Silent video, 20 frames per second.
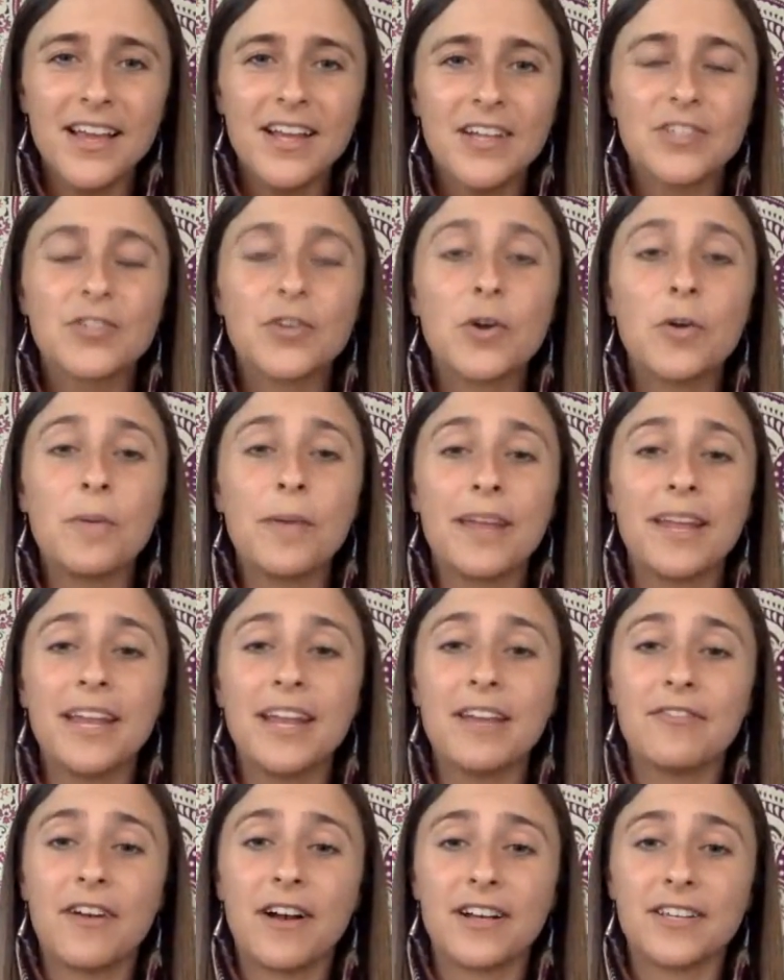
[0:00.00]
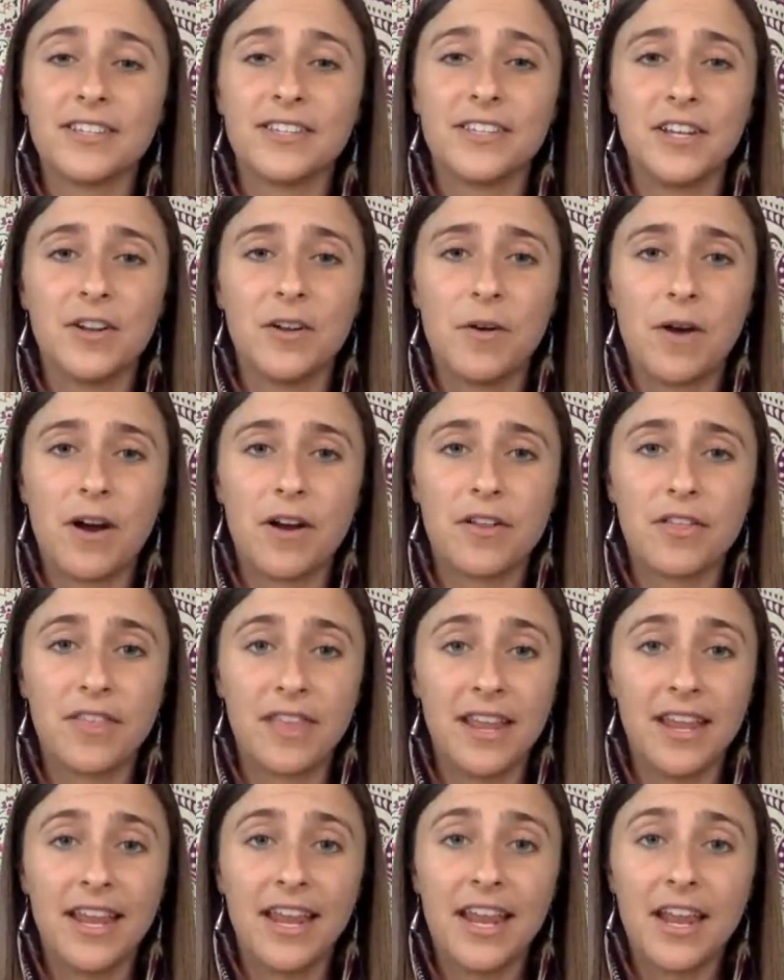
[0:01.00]
many of us, are
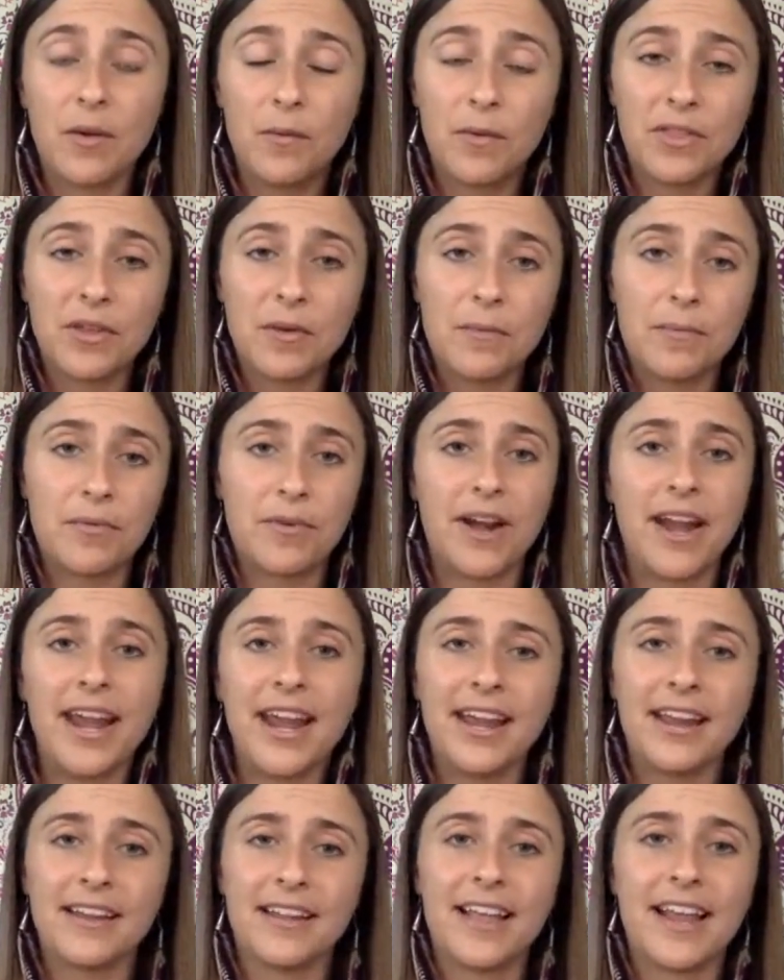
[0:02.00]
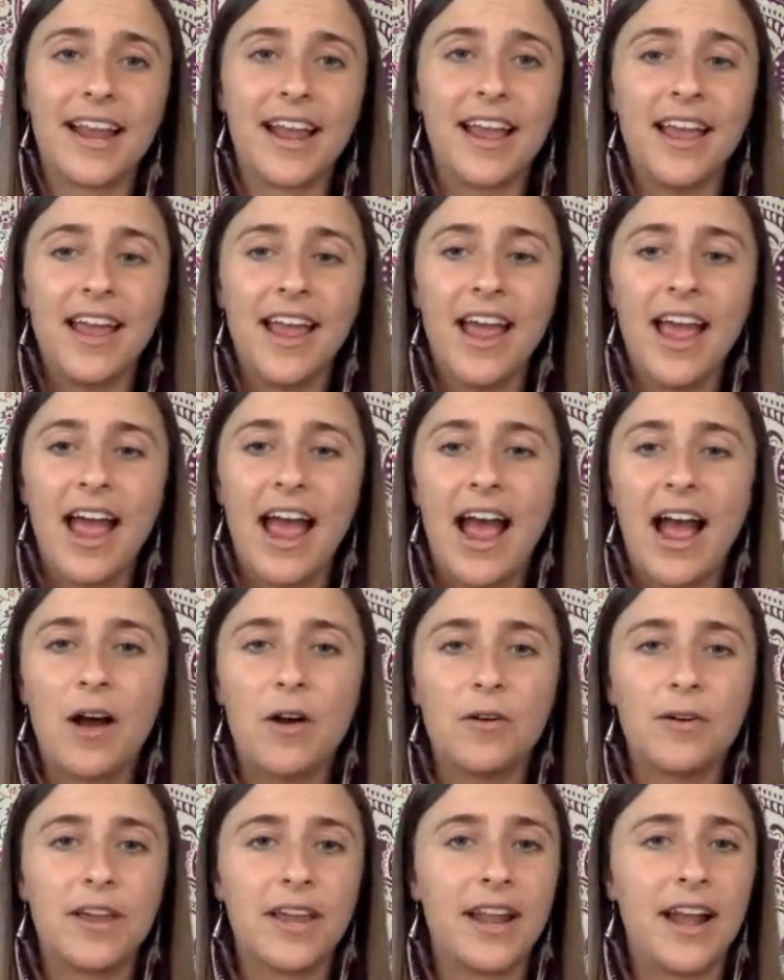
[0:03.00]
thinking with a brain, like, how
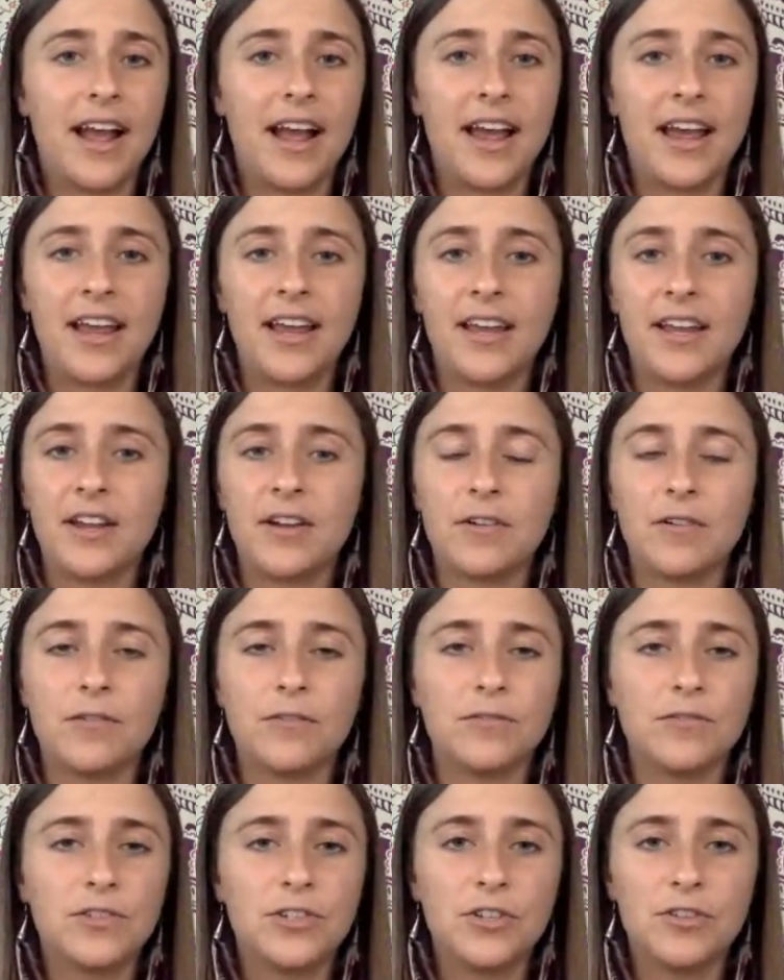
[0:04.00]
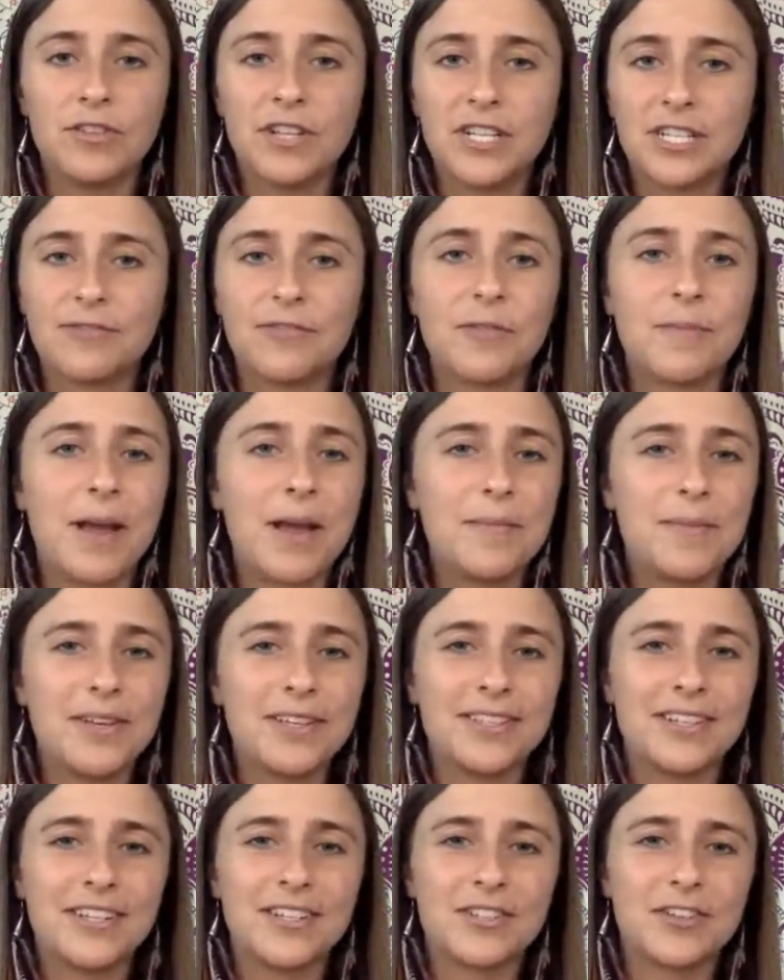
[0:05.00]
can I, do this for my
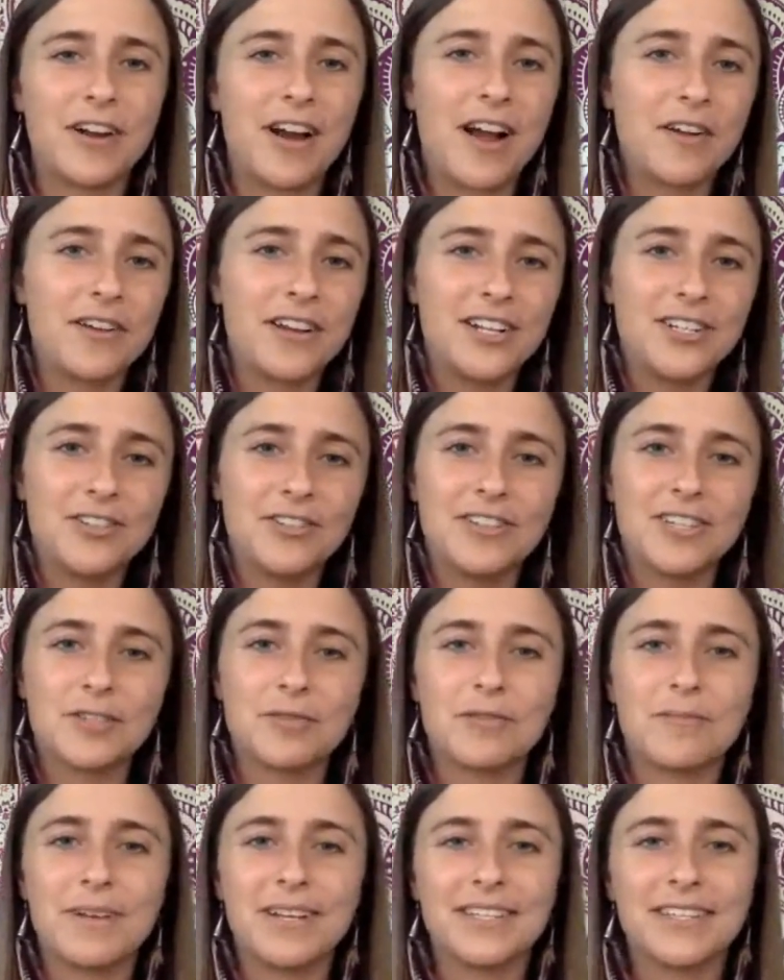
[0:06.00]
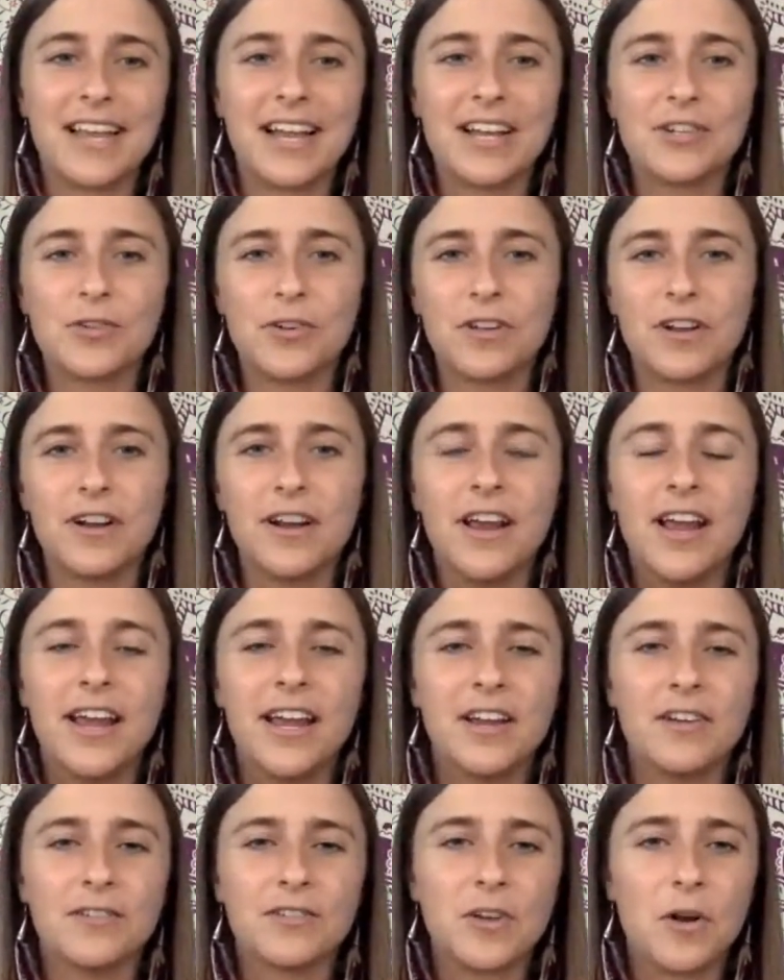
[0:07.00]
business, or how could I do this with my schedule? Or,
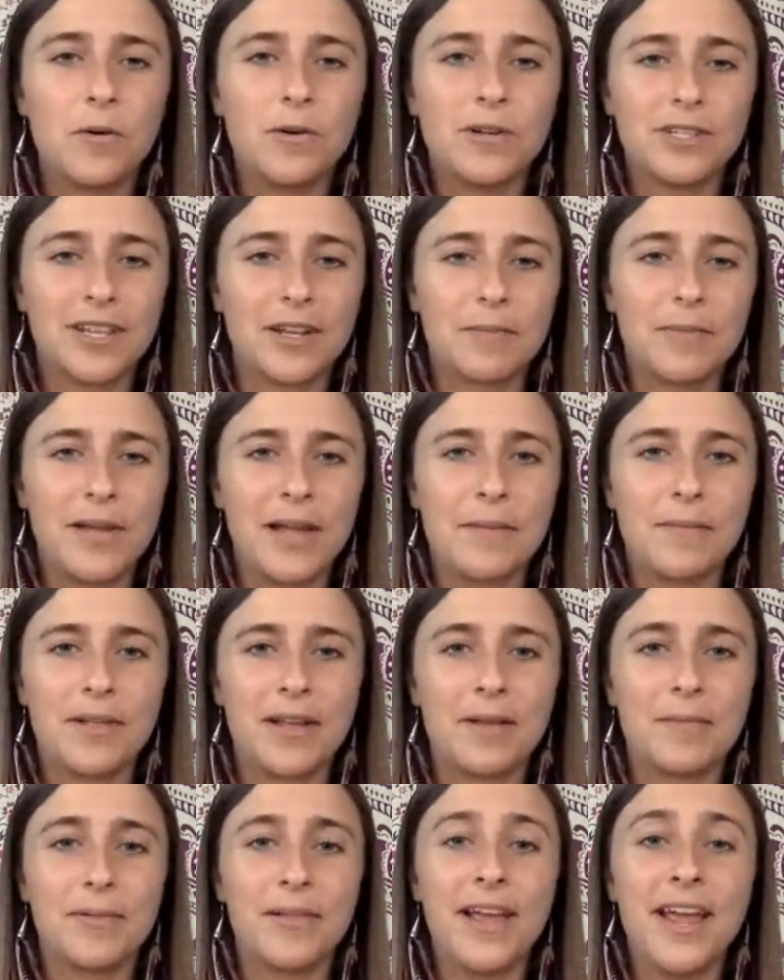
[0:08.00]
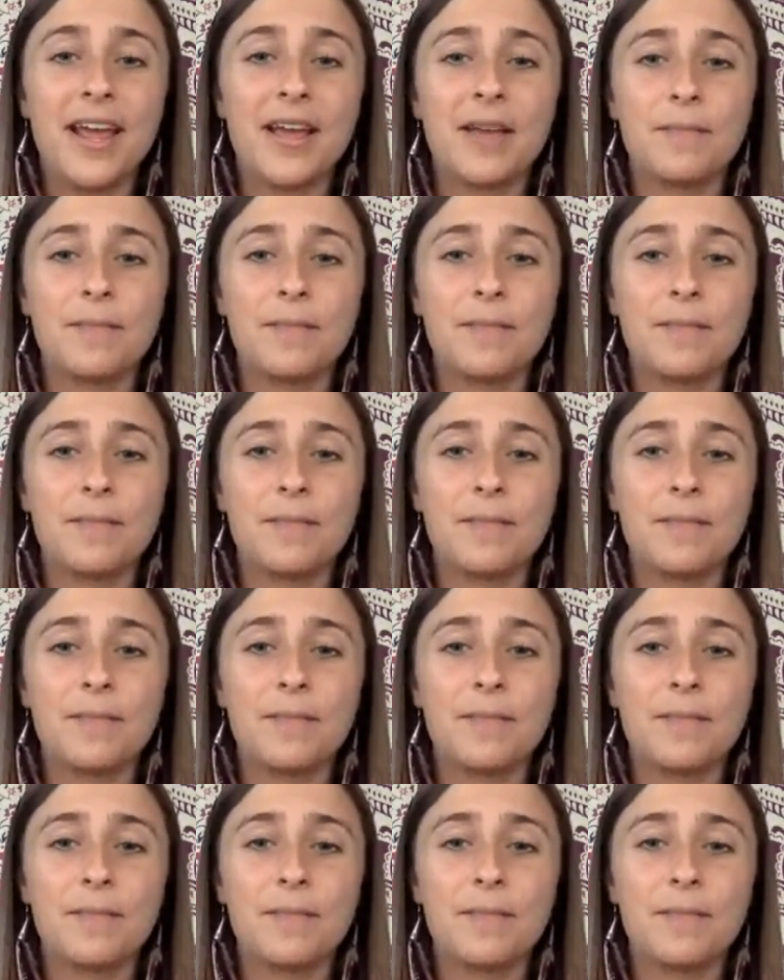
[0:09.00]
it's always like plan, plan, plan.